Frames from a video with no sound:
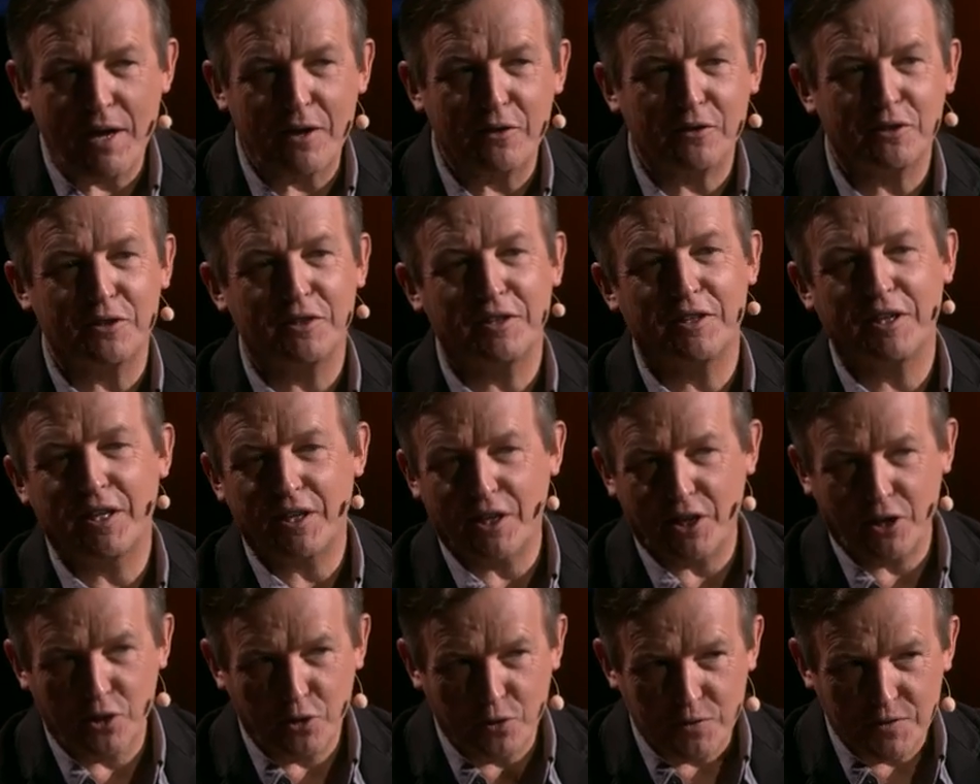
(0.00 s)
Bowden,
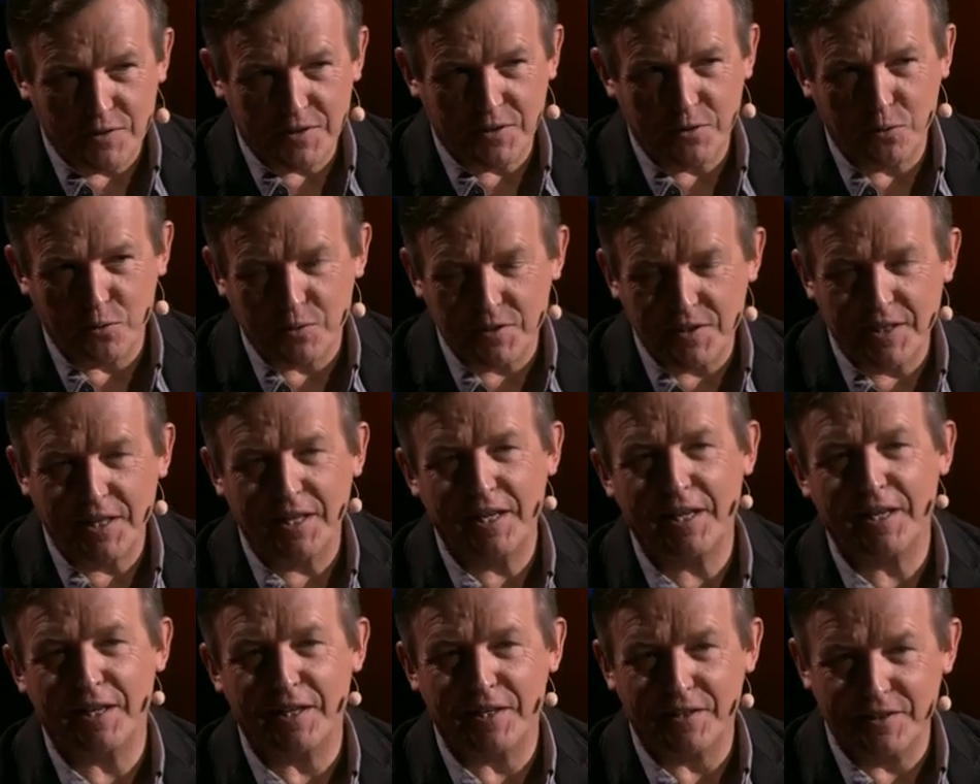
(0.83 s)
who's
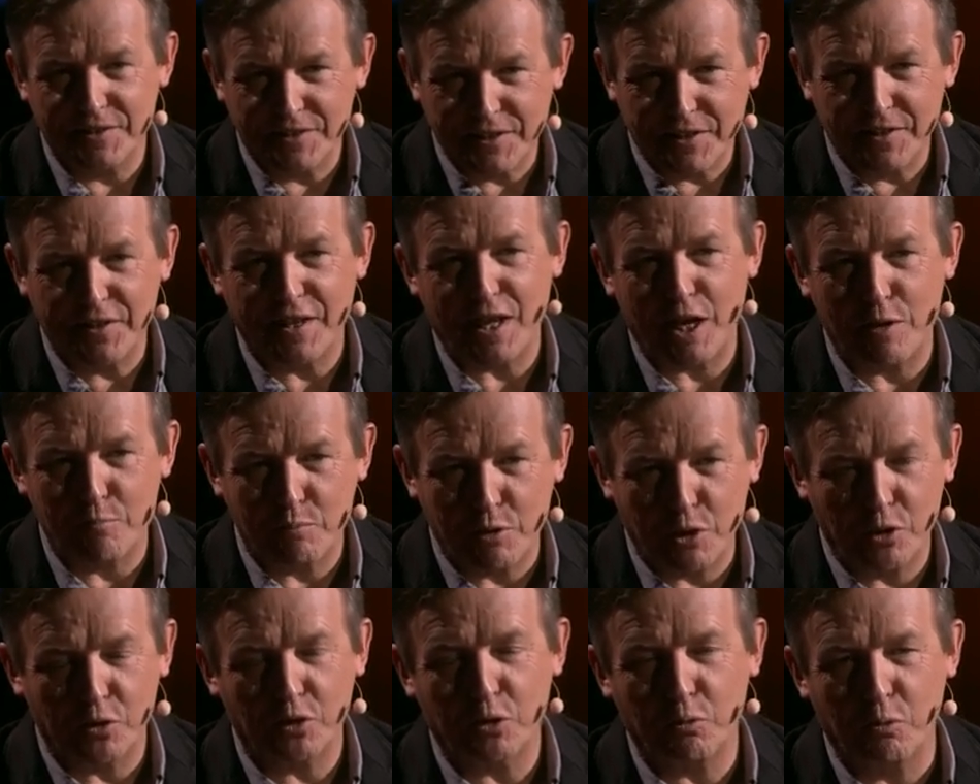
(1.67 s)
here, did
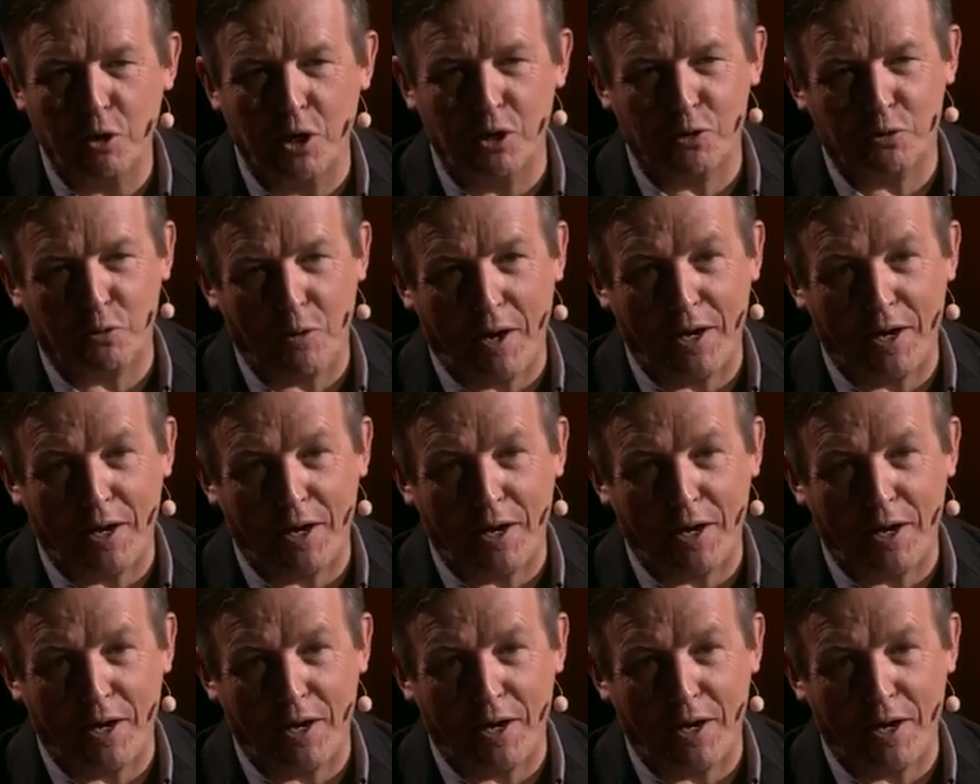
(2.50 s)
that, broke the world